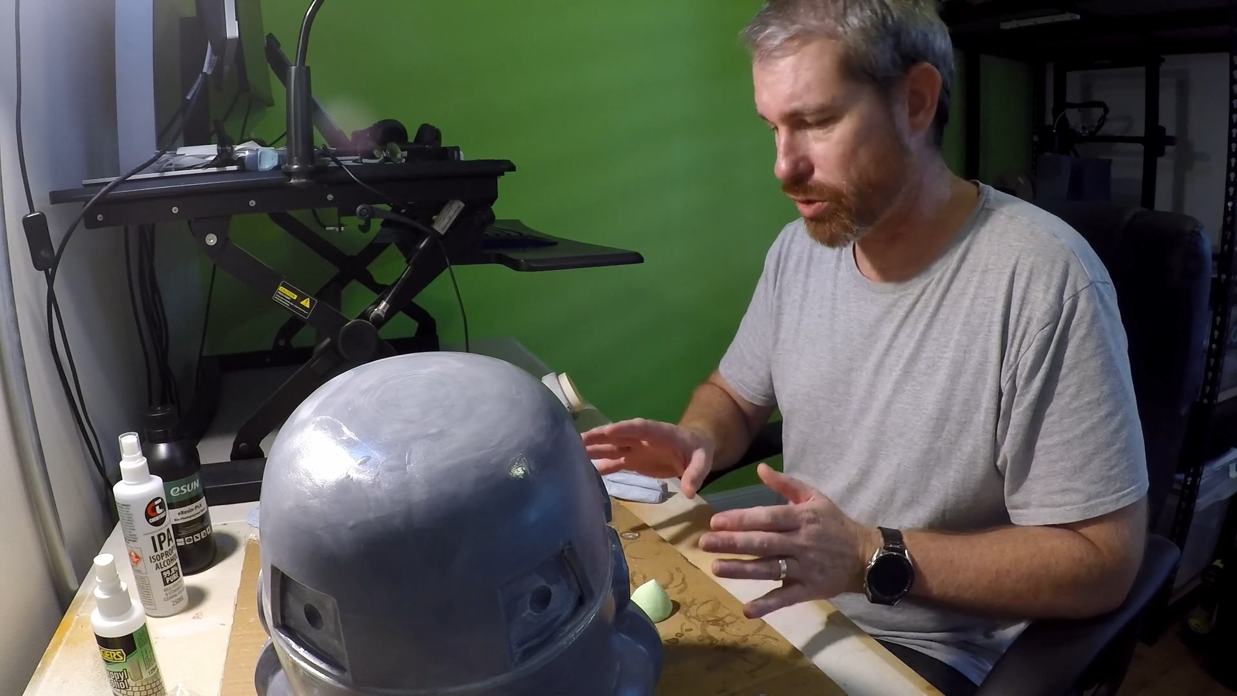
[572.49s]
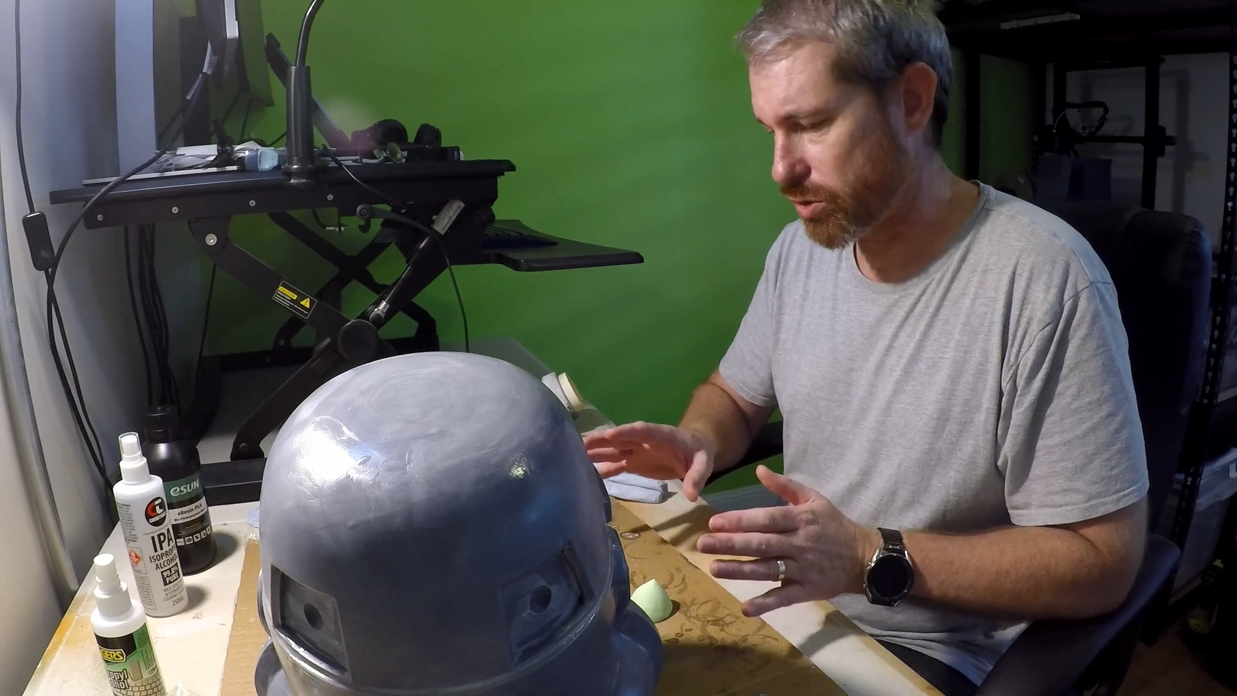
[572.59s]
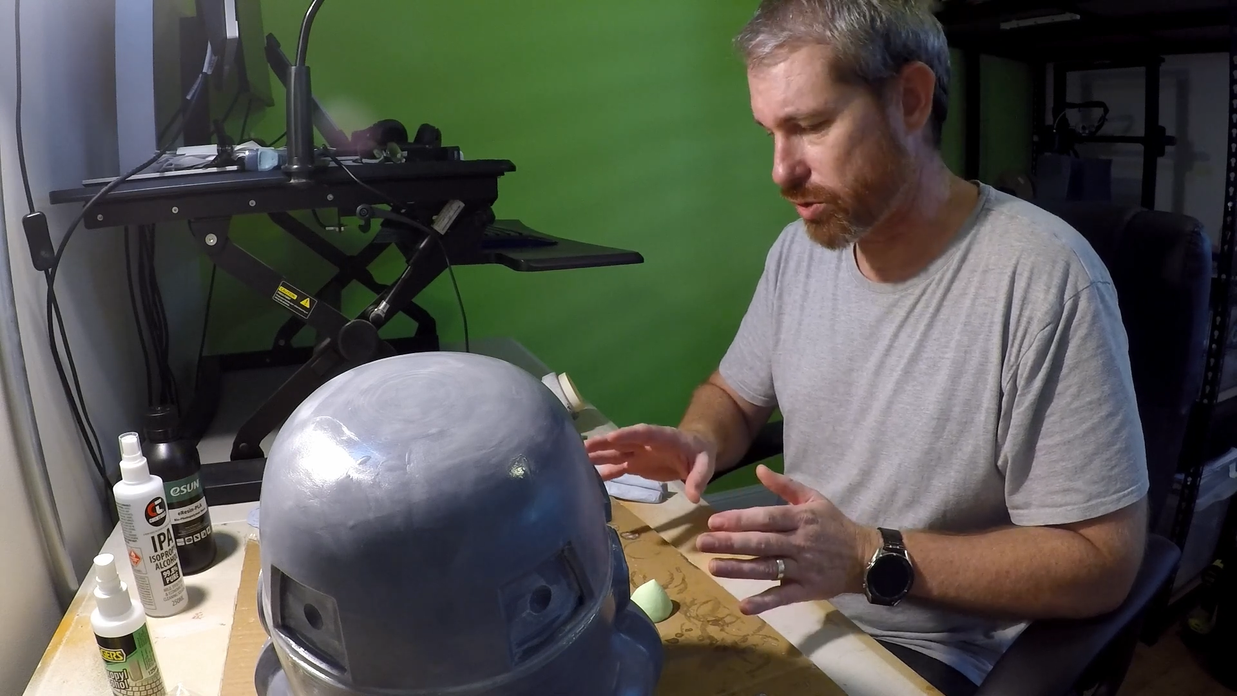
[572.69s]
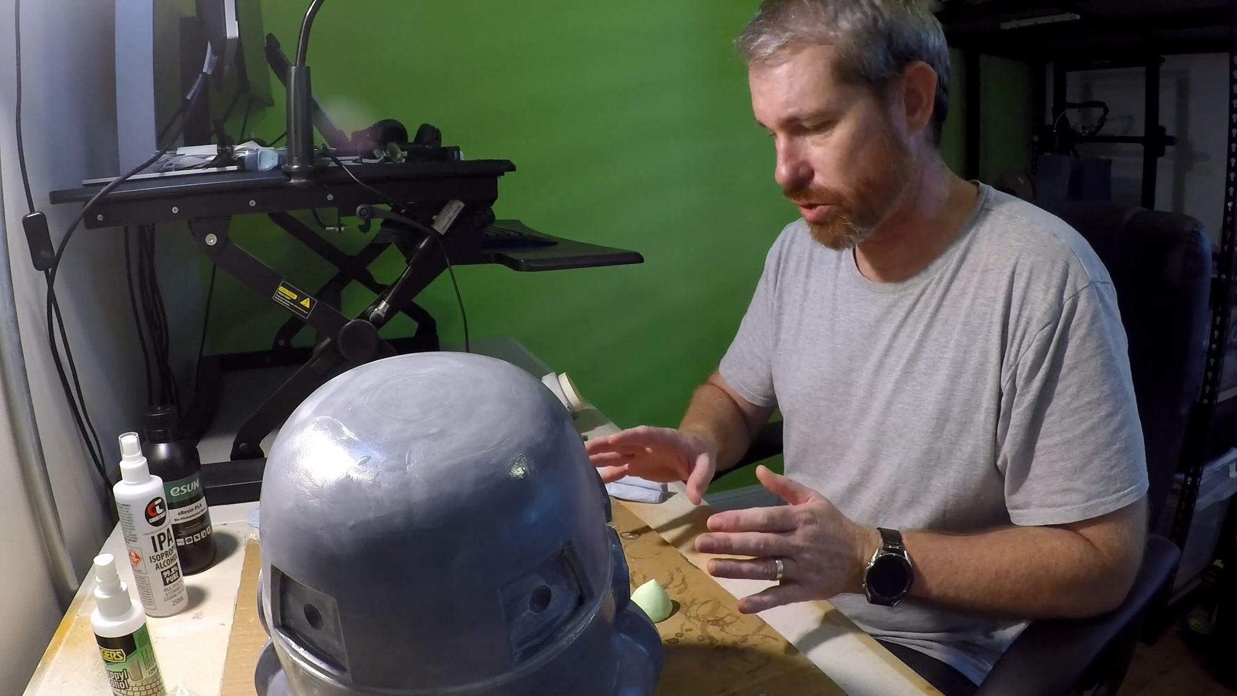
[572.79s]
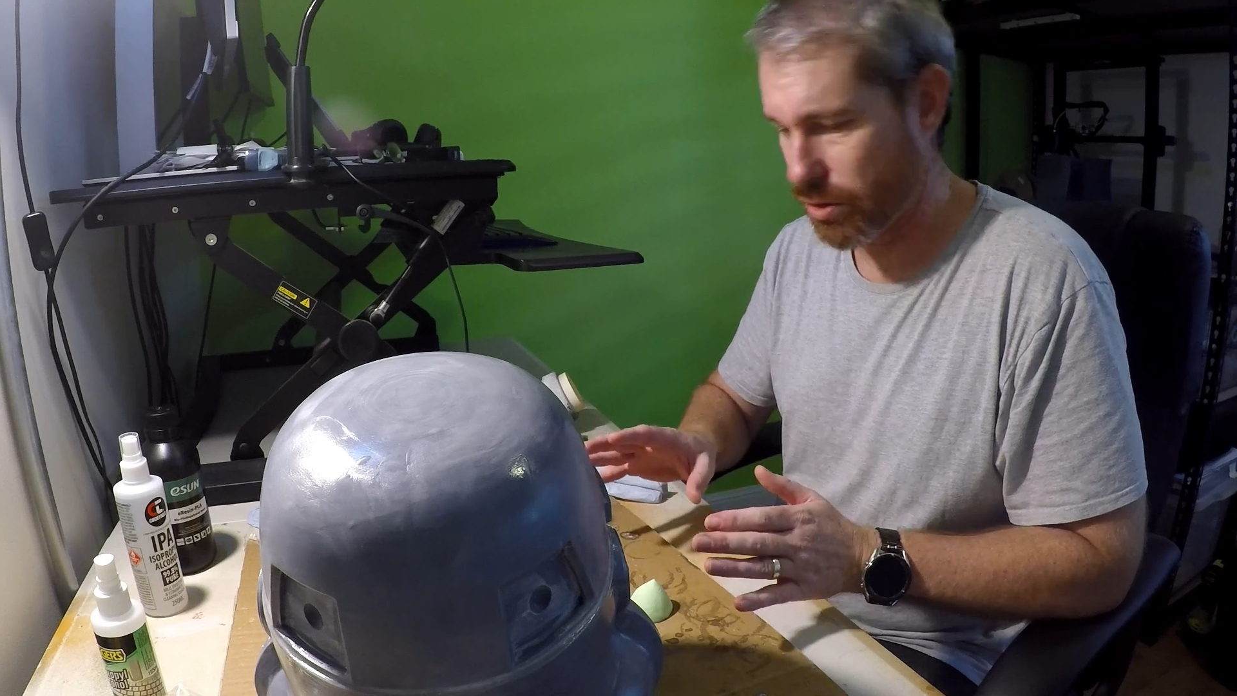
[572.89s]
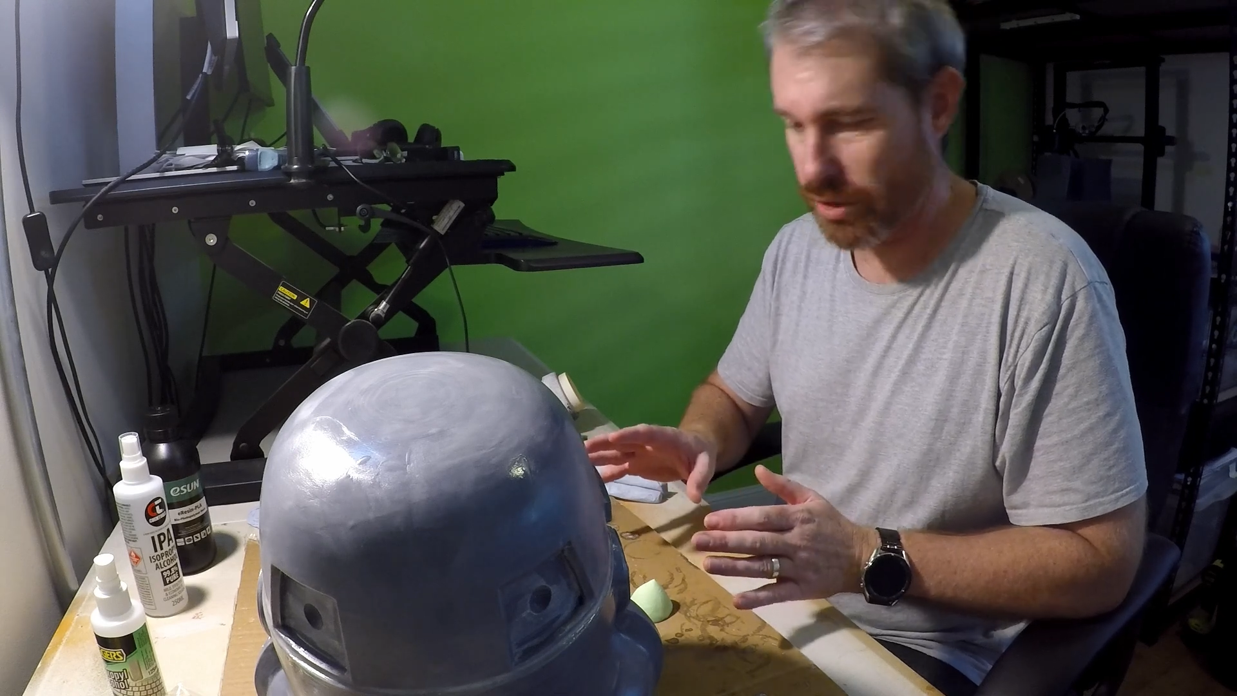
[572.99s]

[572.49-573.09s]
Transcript: concerned